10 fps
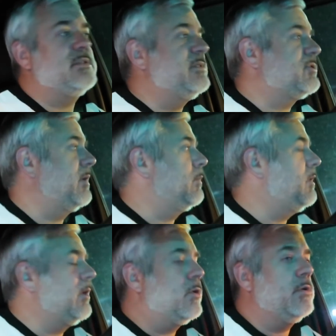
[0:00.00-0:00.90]
Christmas tree
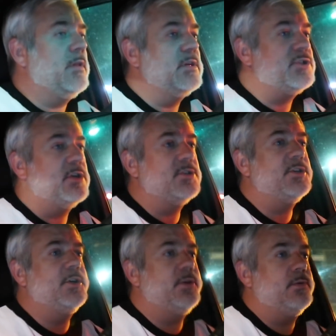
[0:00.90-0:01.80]
really early this year,
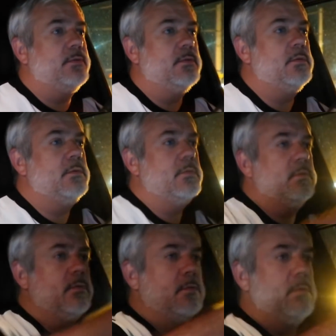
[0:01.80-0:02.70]
too.
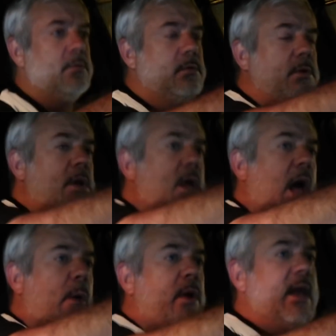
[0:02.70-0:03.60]

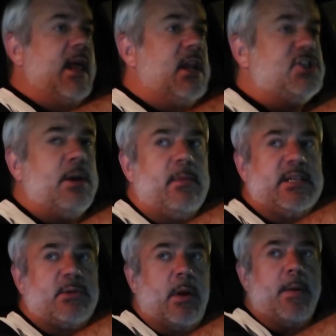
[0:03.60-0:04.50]
I want to get a
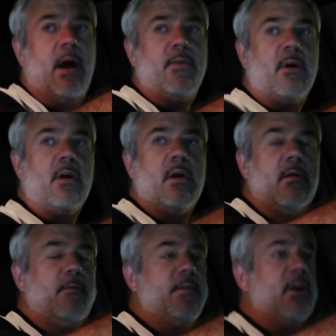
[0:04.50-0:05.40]
chimney sweep out there to
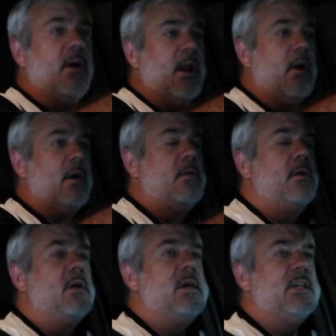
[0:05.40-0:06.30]
figure out our
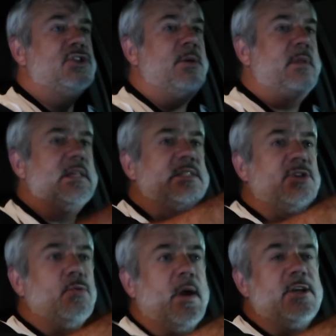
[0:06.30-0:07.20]
chimney
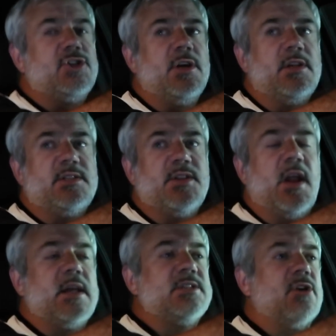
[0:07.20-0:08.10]
situation so
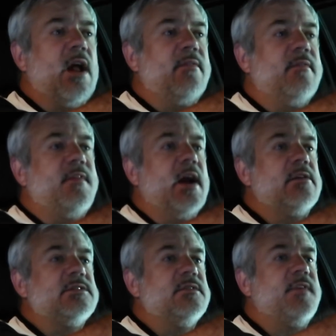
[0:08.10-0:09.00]
that I can start having
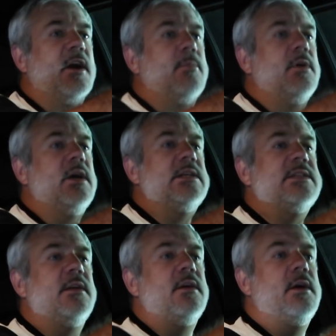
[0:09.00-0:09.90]
fires in the
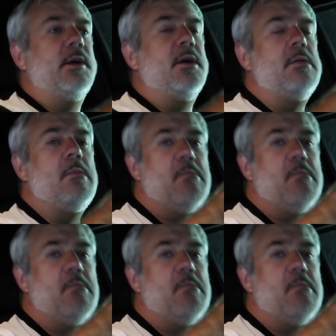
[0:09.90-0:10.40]
fireplace at night.